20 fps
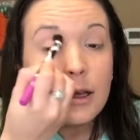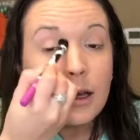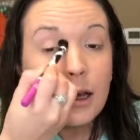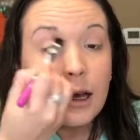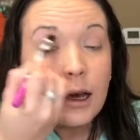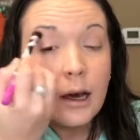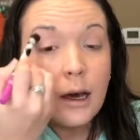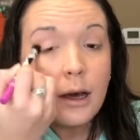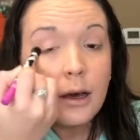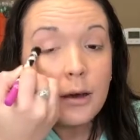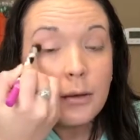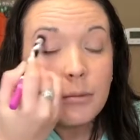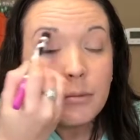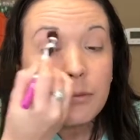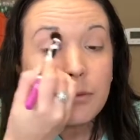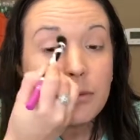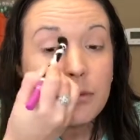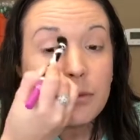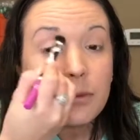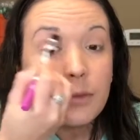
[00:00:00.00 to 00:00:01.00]

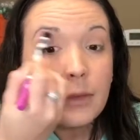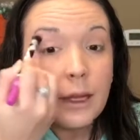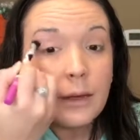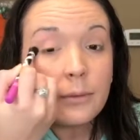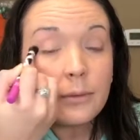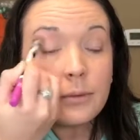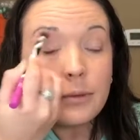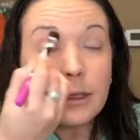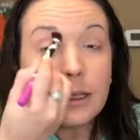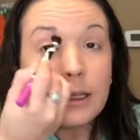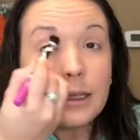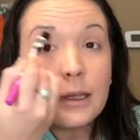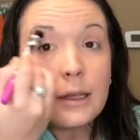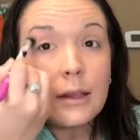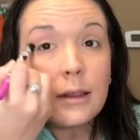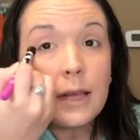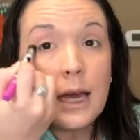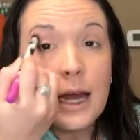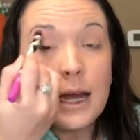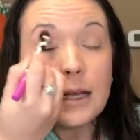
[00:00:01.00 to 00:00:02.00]
Um, they really
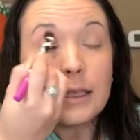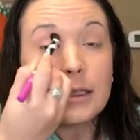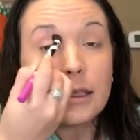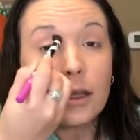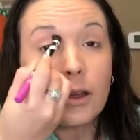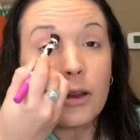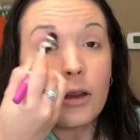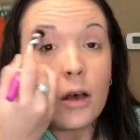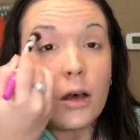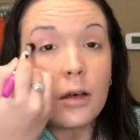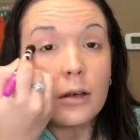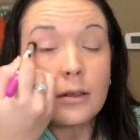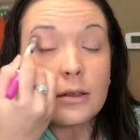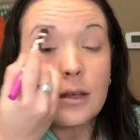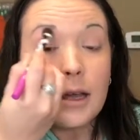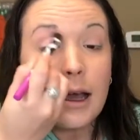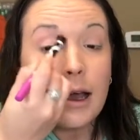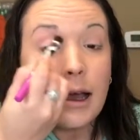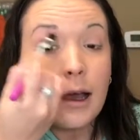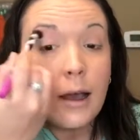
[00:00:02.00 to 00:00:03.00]
last a long
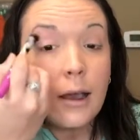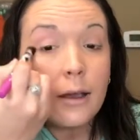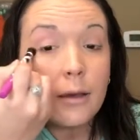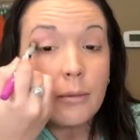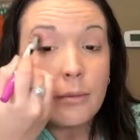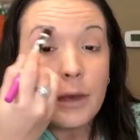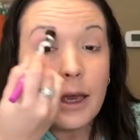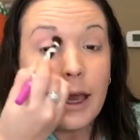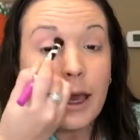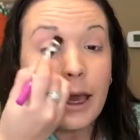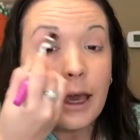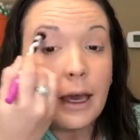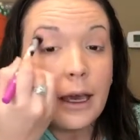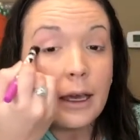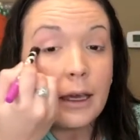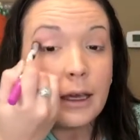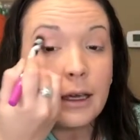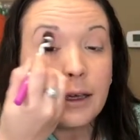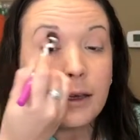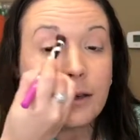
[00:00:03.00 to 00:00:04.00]
time.
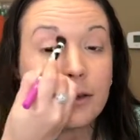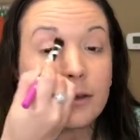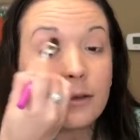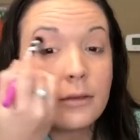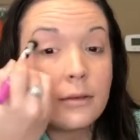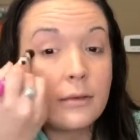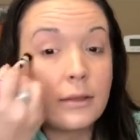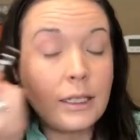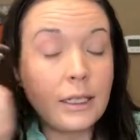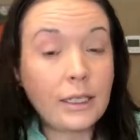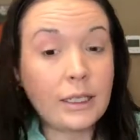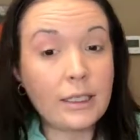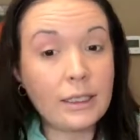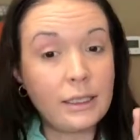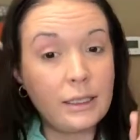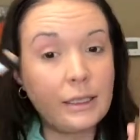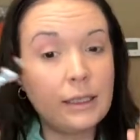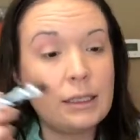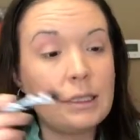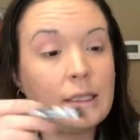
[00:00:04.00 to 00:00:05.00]
A, there
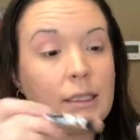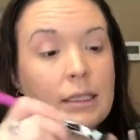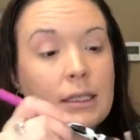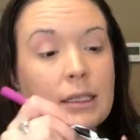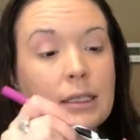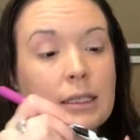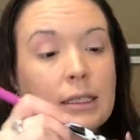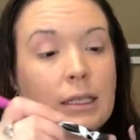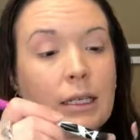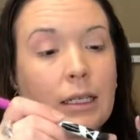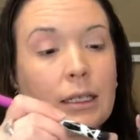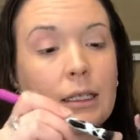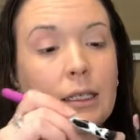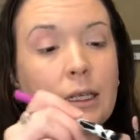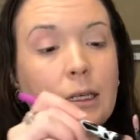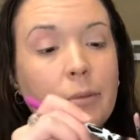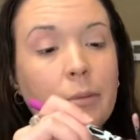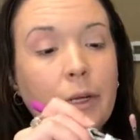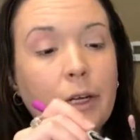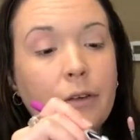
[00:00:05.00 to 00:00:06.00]
is
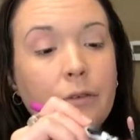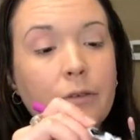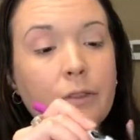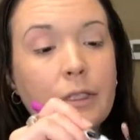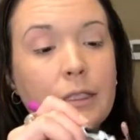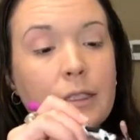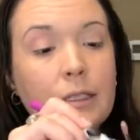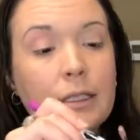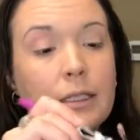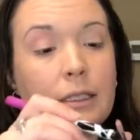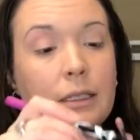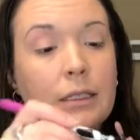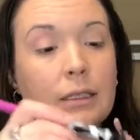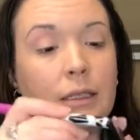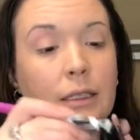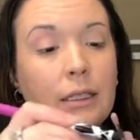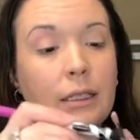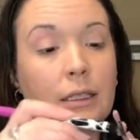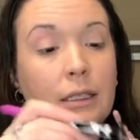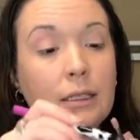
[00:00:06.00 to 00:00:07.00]
skincare benefits in
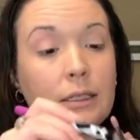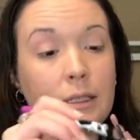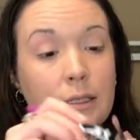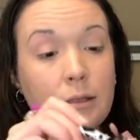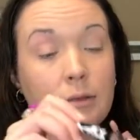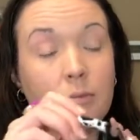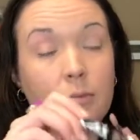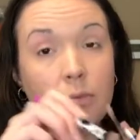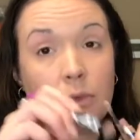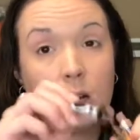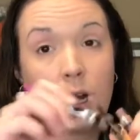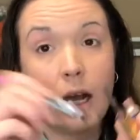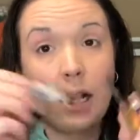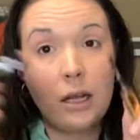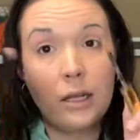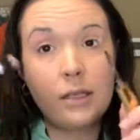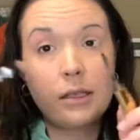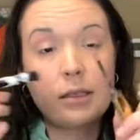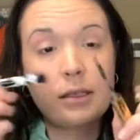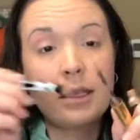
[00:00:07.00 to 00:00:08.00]
these
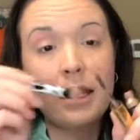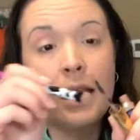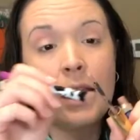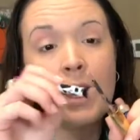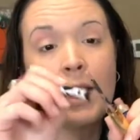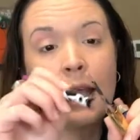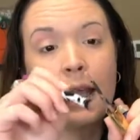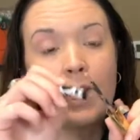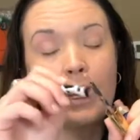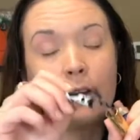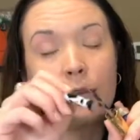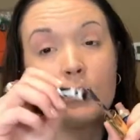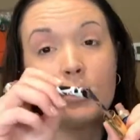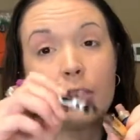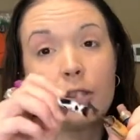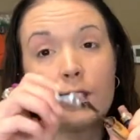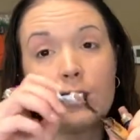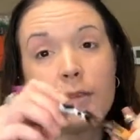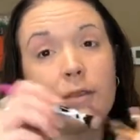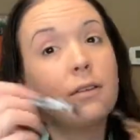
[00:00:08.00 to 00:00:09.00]
products. And if you're
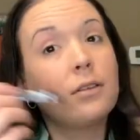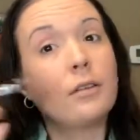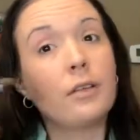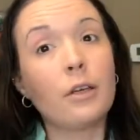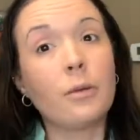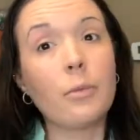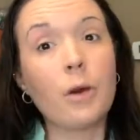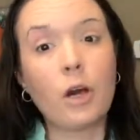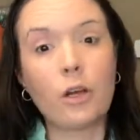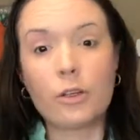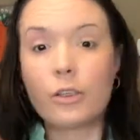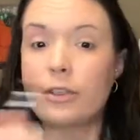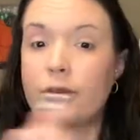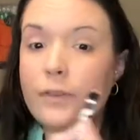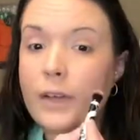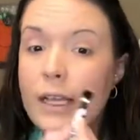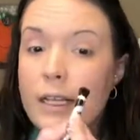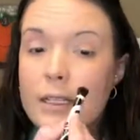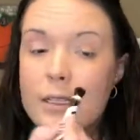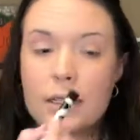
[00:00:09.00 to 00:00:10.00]
using them on your
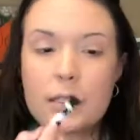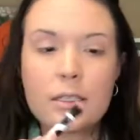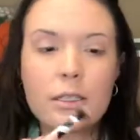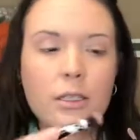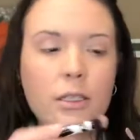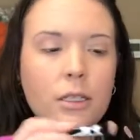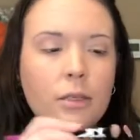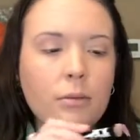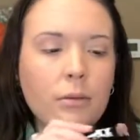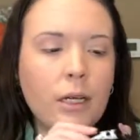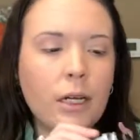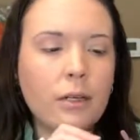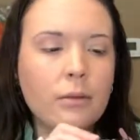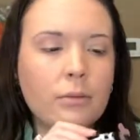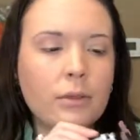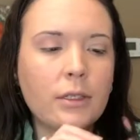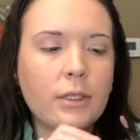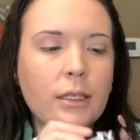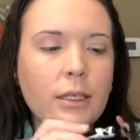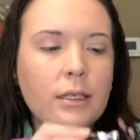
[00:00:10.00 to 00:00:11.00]
face as a cheek product,
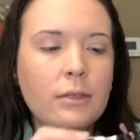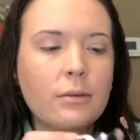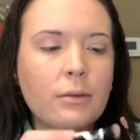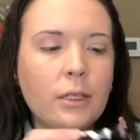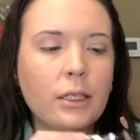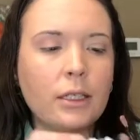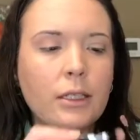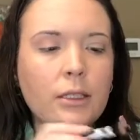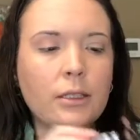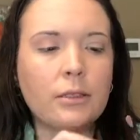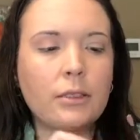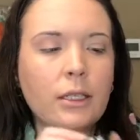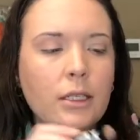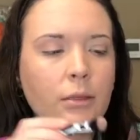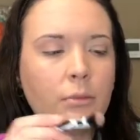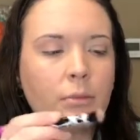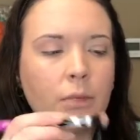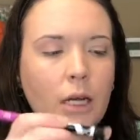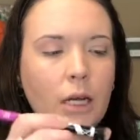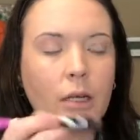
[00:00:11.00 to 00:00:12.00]
well then guess what? Your
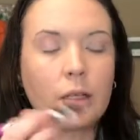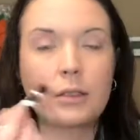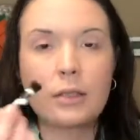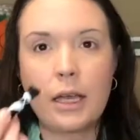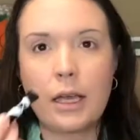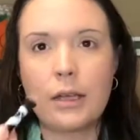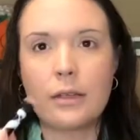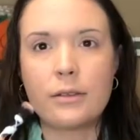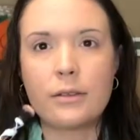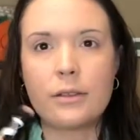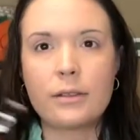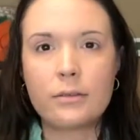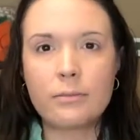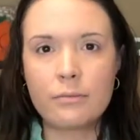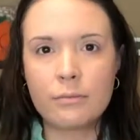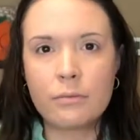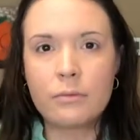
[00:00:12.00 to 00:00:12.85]
cheek product has